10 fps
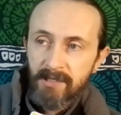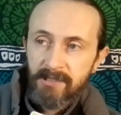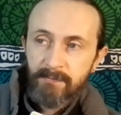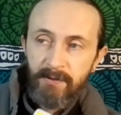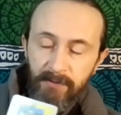
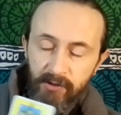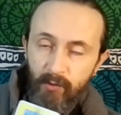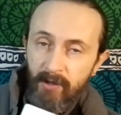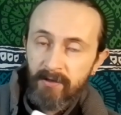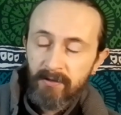That's pretty much
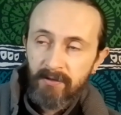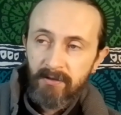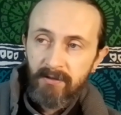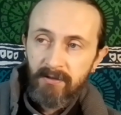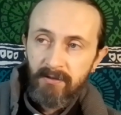what I
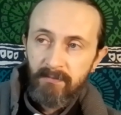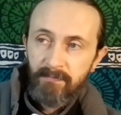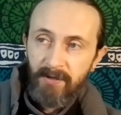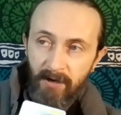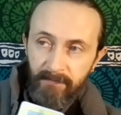
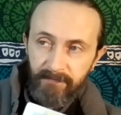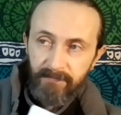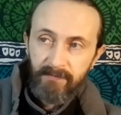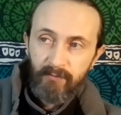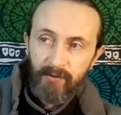pick up
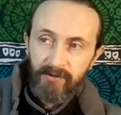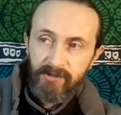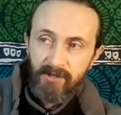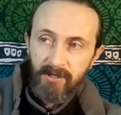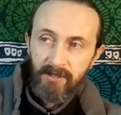with
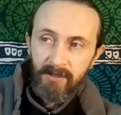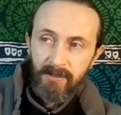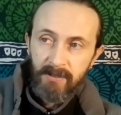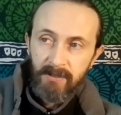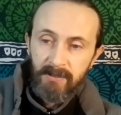this card
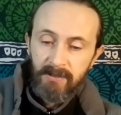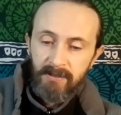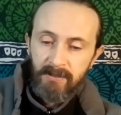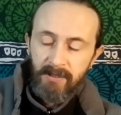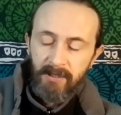
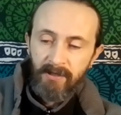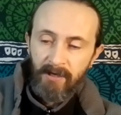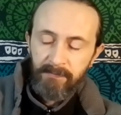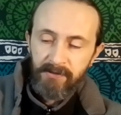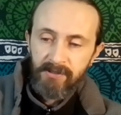in
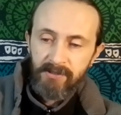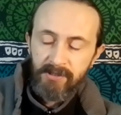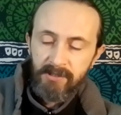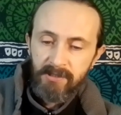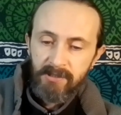that
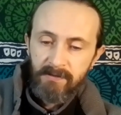position.